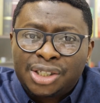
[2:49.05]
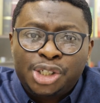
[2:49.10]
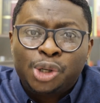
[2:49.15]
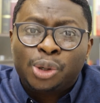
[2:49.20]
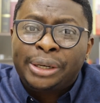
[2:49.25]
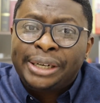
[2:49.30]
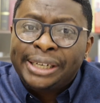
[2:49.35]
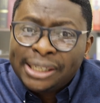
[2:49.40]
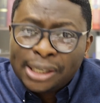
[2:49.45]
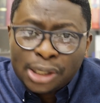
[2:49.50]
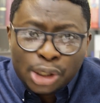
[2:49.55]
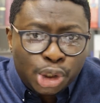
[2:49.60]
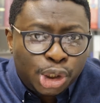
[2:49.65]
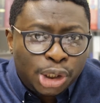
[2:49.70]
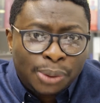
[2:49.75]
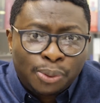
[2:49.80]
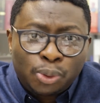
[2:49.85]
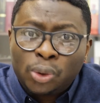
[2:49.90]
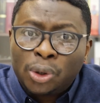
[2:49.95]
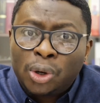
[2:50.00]
Your
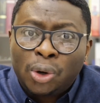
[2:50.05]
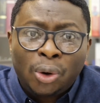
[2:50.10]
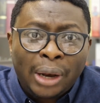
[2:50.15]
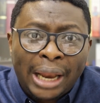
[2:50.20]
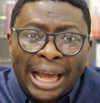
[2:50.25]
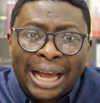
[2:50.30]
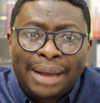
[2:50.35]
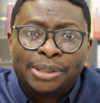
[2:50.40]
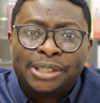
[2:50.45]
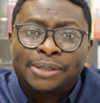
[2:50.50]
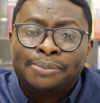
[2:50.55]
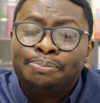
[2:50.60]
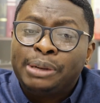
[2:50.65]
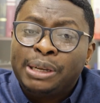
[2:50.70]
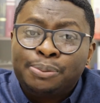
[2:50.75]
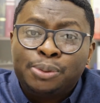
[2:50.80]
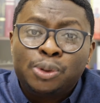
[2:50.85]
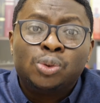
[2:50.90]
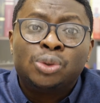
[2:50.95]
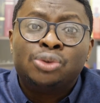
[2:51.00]
leadership will collapse and
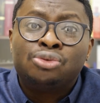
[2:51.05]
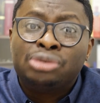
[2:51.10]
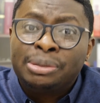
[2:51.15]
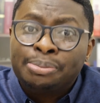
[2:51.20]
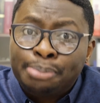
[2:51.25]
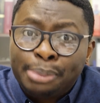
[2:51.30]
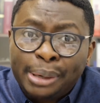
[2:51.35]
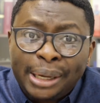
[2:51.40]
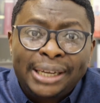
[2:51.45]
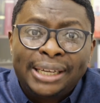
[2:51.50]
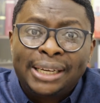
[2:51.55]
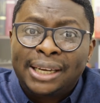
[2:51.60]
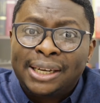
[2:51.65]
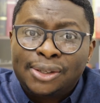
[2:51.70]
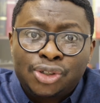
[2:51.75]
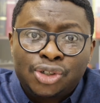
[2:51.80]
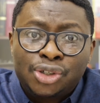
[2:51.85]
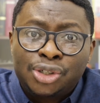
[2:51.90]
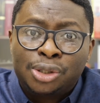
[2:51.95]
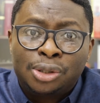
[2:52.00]
people will rebel
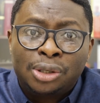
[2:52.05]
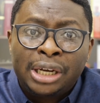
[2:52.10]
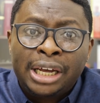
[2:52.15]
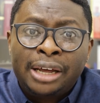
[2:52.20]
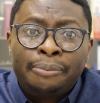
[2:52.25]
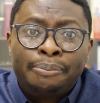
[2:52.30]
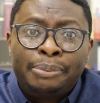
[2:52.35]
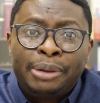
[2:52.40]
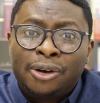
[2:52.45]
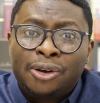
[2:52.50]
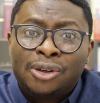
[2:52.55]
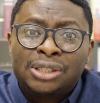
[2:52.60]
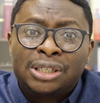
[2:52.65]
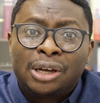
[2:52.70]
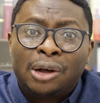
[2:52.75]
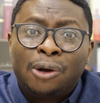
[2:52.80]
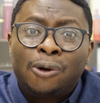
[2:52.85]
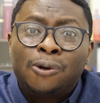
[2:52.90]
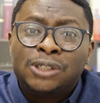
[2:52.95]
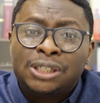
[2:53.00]
against you, because
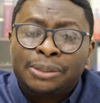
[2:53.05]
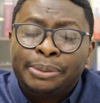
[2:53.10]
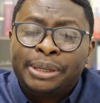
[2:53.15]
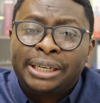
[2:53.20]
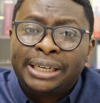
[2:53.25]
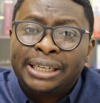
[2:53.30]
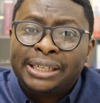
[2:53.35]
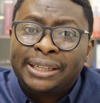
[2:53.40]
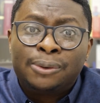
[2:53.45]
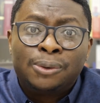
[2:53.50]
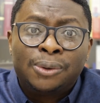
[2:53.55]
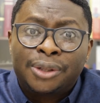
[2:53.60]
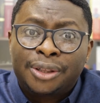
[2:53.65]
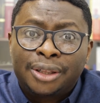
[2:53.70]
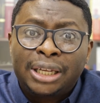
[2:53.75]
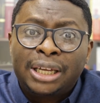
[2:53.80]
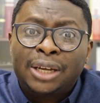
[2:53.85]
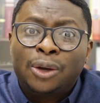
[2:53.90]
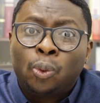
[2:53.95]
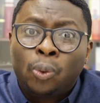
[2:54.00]
ultimately they will
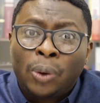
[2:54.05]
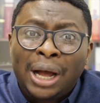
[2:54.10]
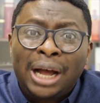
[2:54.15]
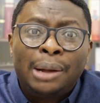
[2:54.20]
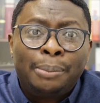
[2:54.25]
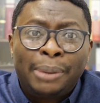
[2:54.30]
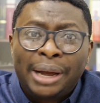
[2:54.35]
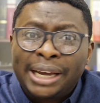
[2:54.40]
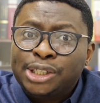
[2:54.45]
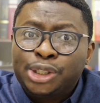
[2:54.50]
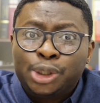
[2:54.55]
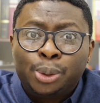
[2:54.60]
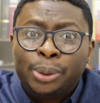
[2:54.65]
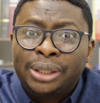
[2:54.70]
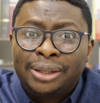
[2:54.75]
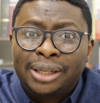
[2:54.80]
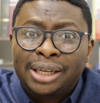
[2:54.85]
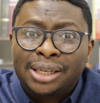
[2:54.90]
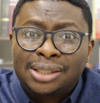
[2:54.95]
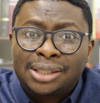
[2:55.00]
think, why am I
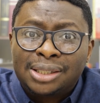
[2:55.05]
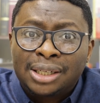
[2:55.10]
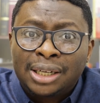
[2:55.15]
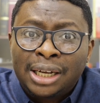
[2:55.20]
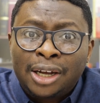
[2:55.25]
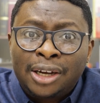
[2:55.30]
doing this?